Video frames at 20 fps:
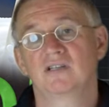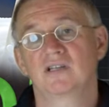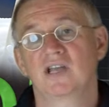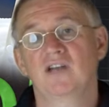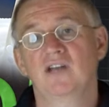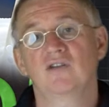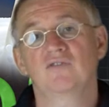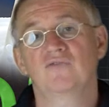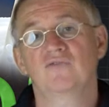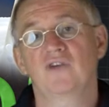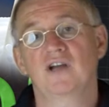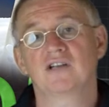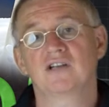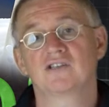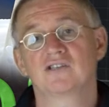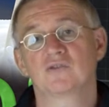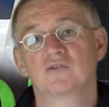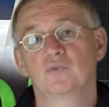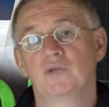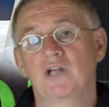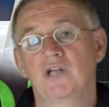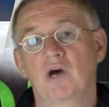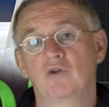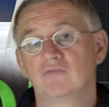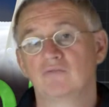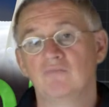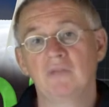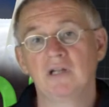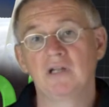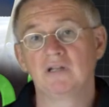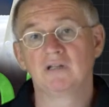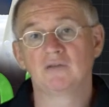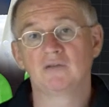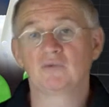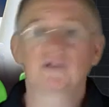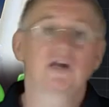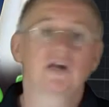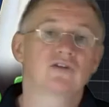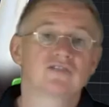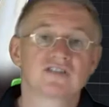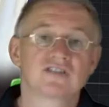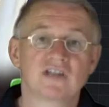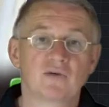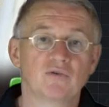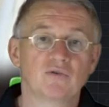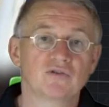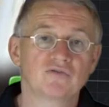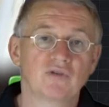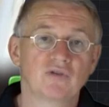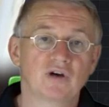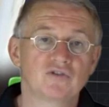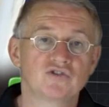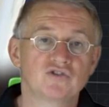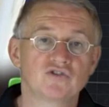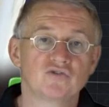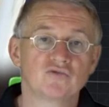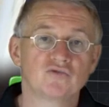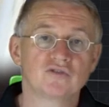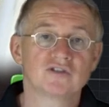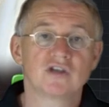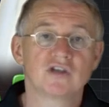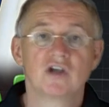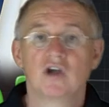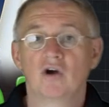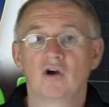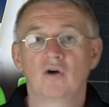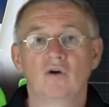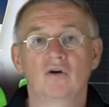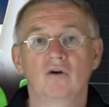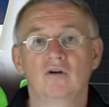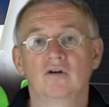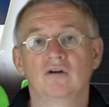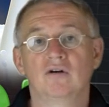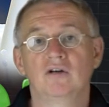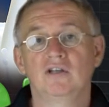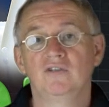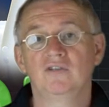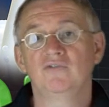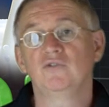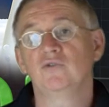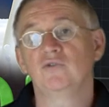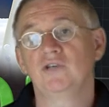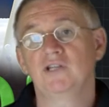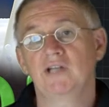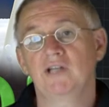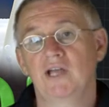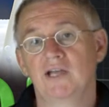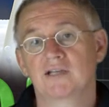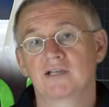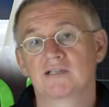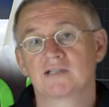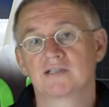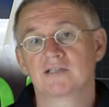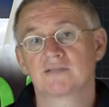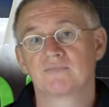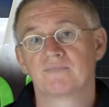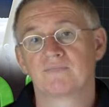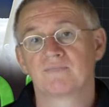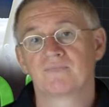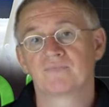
cannot function without milk, without sauerkraut juice, or if you eat eggs.